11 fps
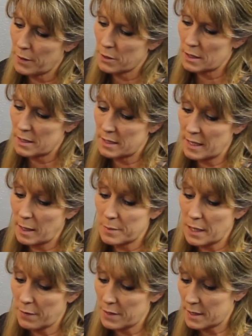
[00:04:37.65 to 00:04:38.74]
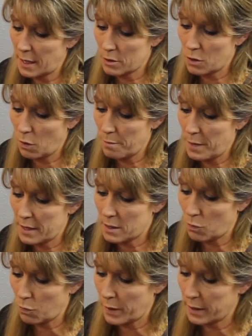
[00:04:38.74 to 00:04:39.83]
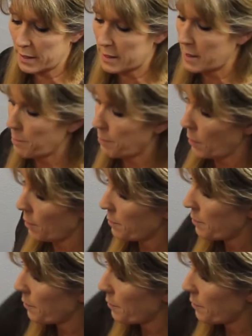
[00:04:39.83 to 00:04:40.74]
there's a seam down the center, so it makes it really simple.